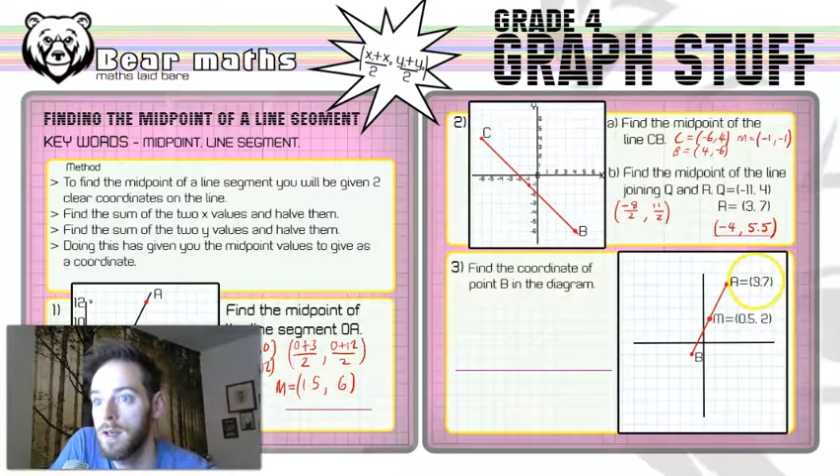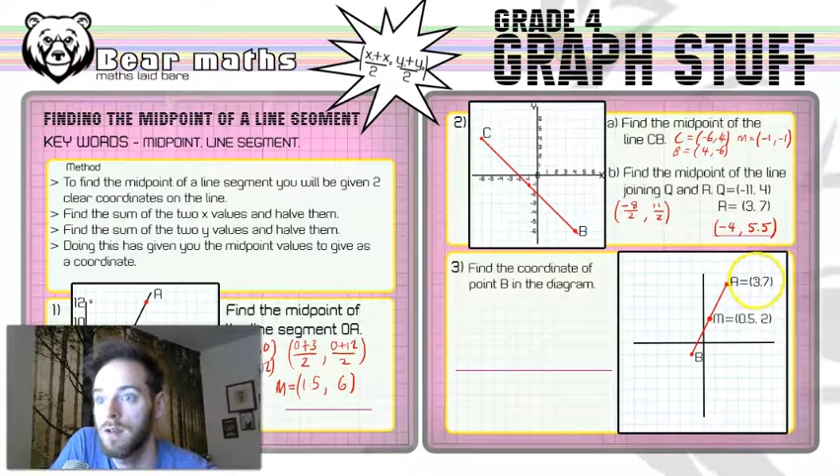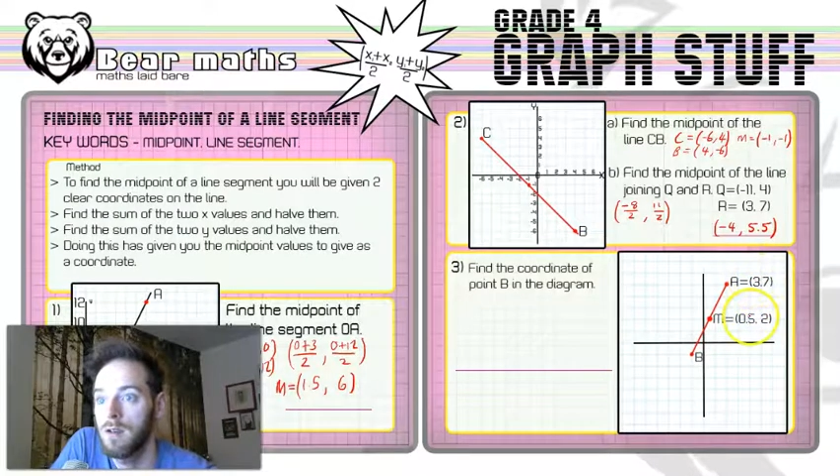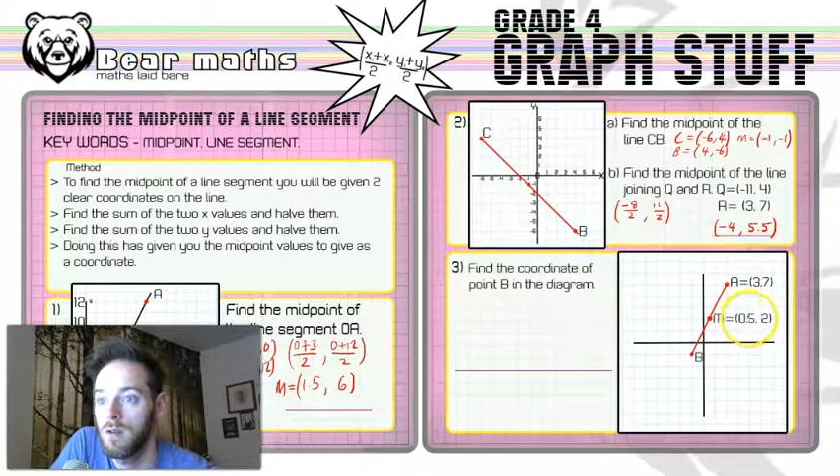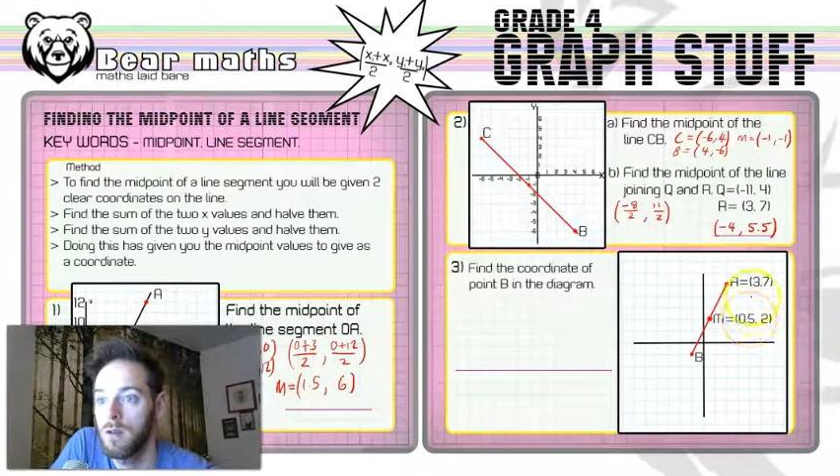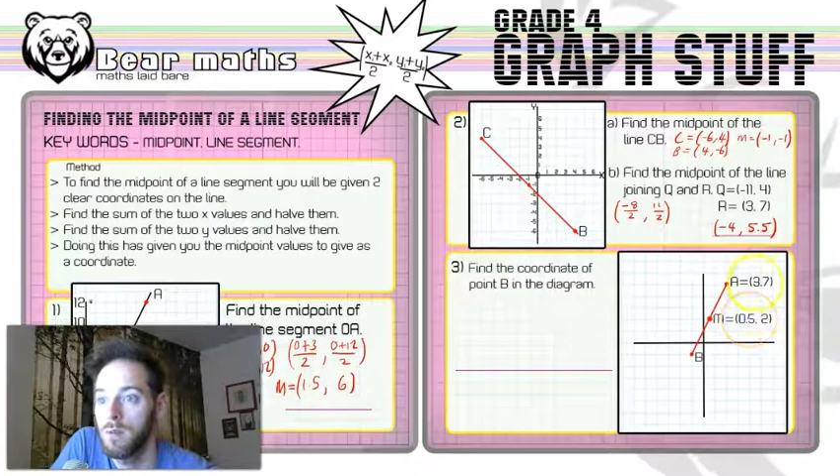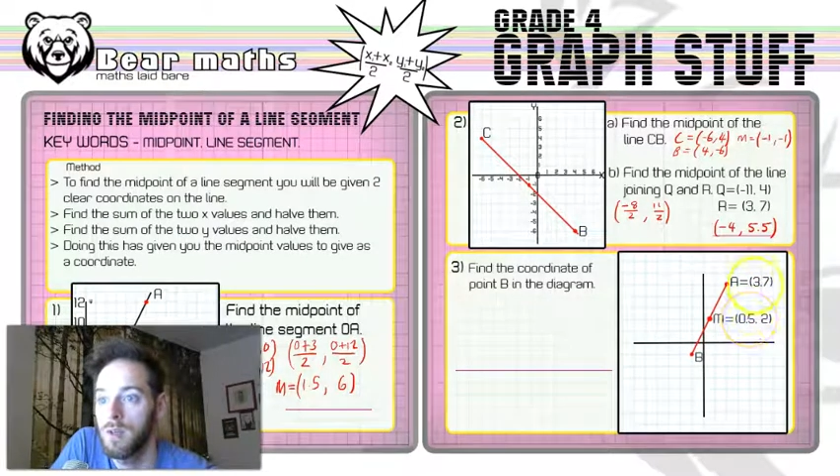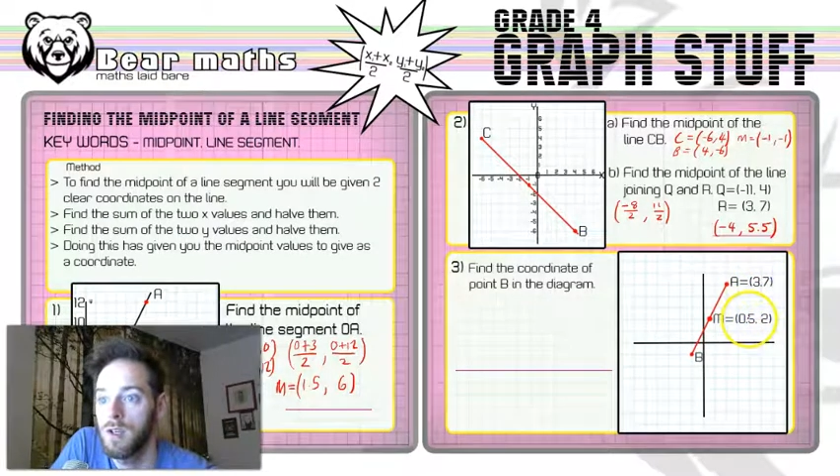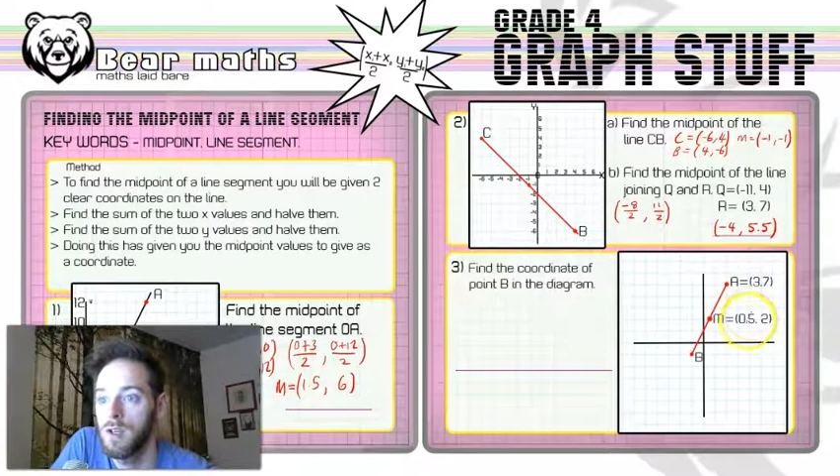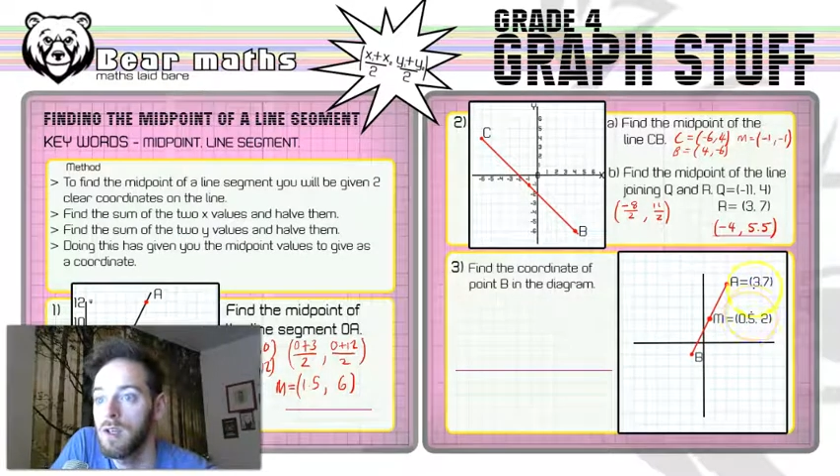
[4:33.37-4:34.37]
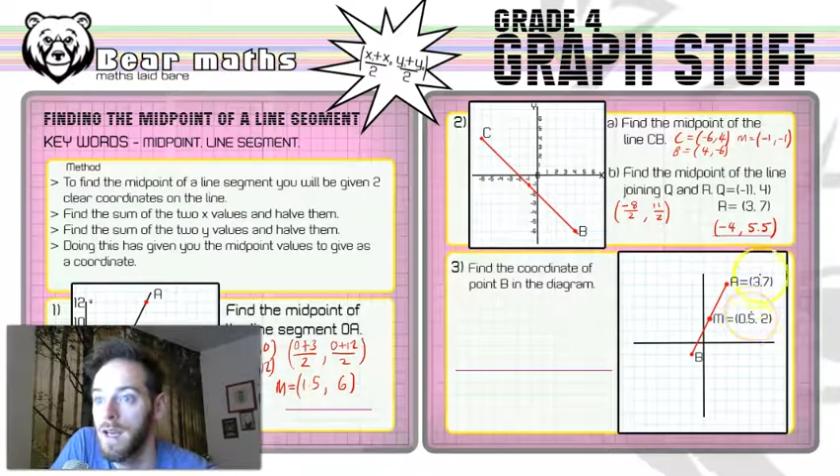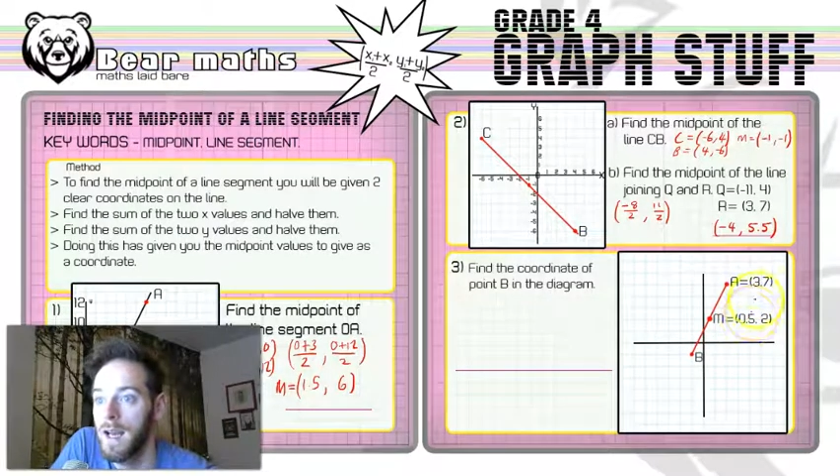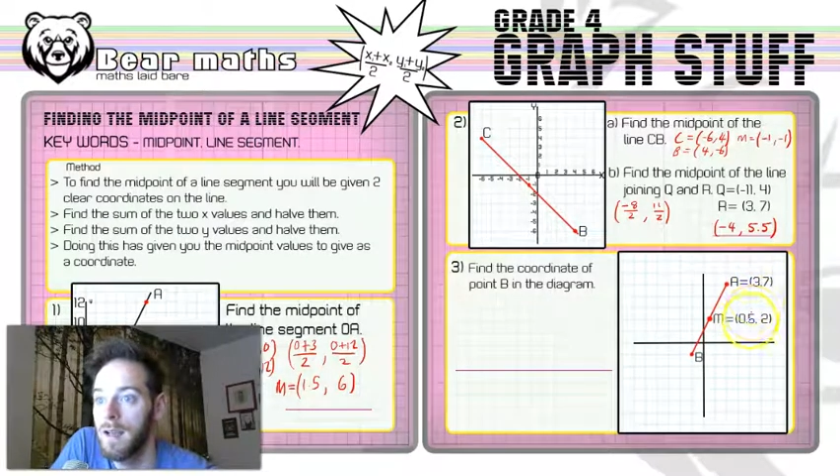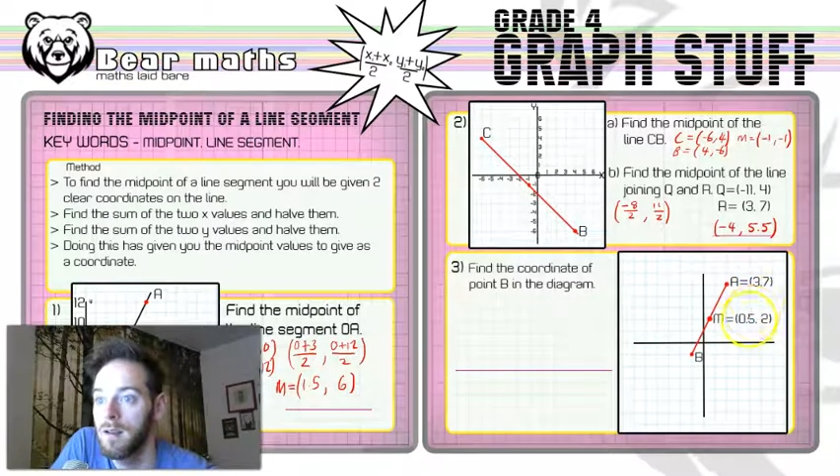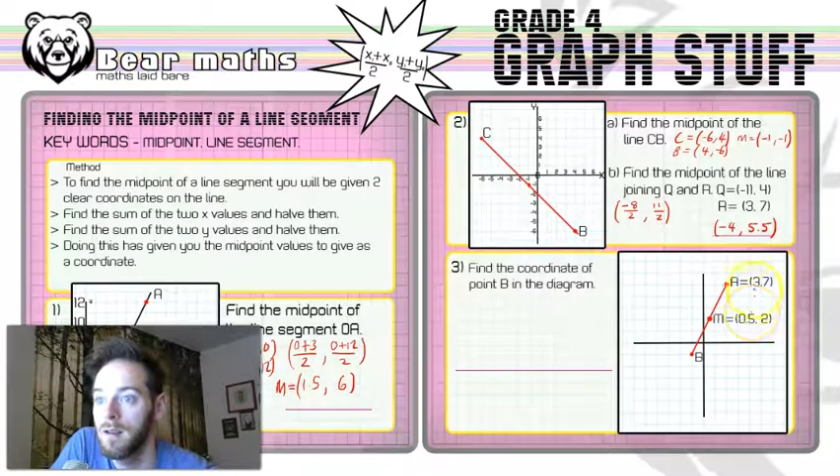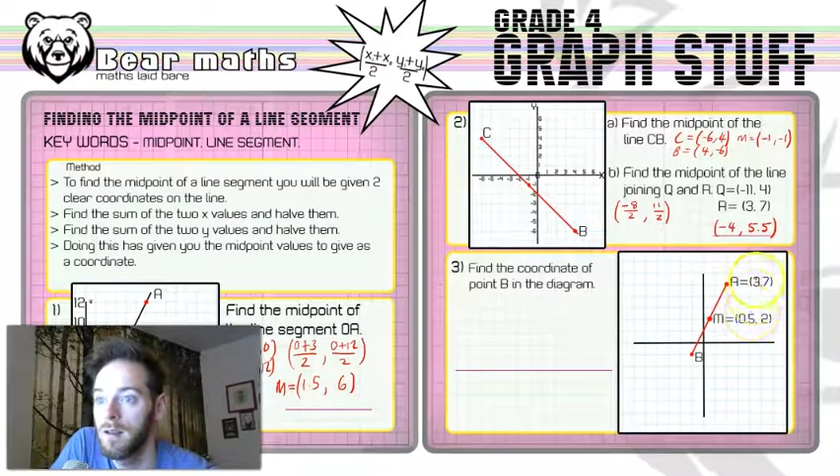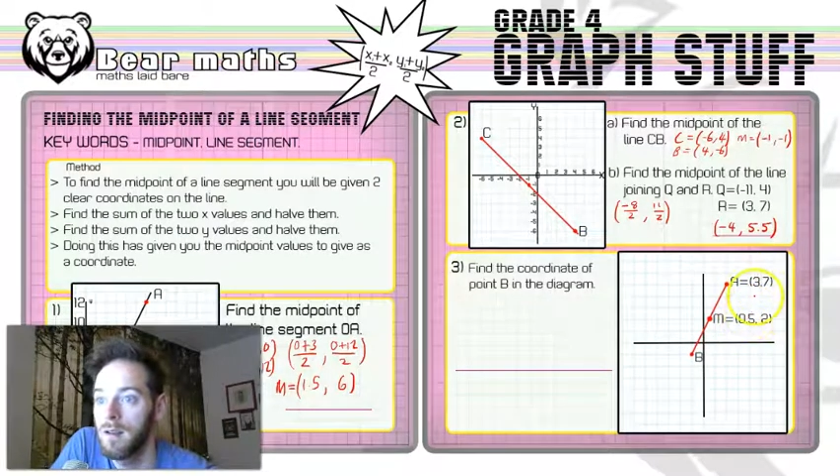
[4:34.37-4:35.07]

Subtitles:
do is we're going to look at